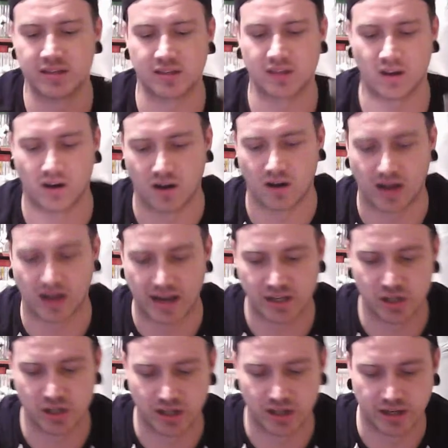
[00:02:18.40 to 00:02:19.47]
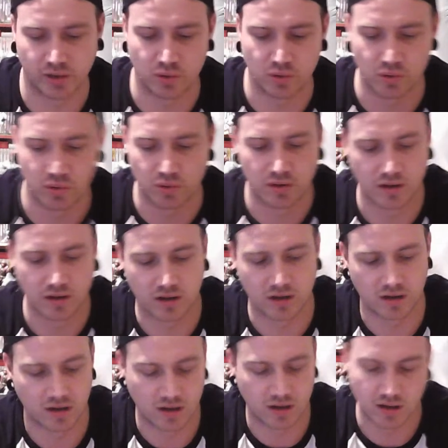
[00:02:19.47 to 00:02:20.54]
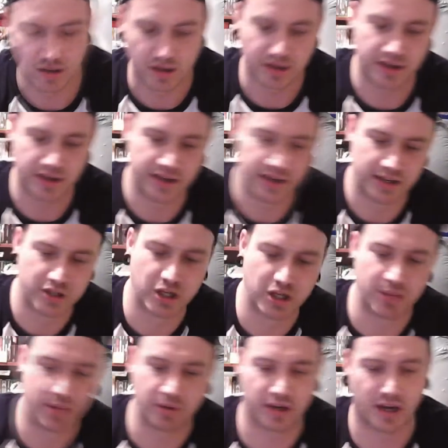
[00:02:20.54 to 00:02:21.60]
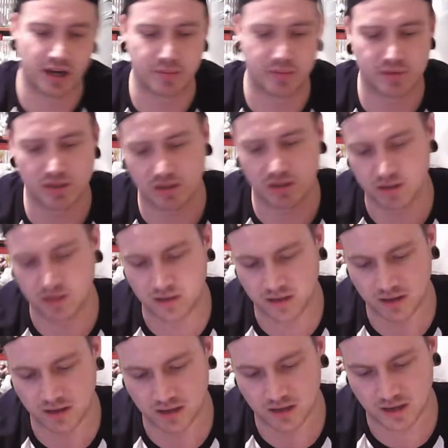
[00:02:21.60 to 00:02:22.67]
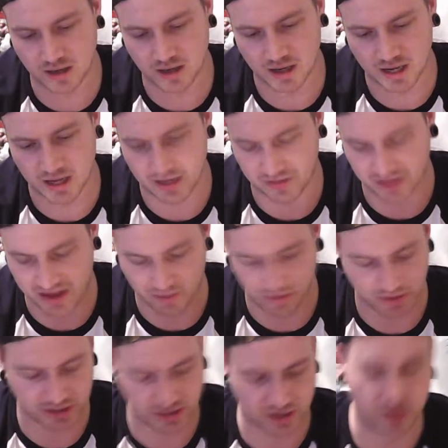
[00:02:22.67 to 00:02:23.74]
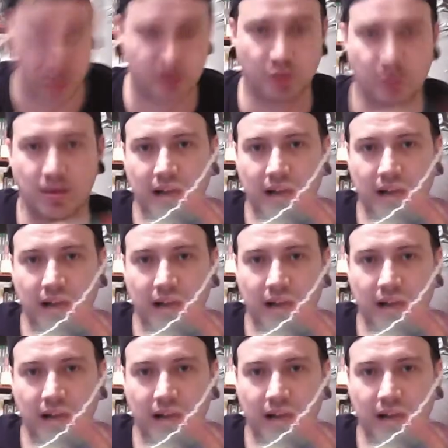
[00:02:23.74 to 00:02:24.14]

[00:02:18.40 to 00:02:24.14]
are actually all illegitimate games. That one doesn't look too bad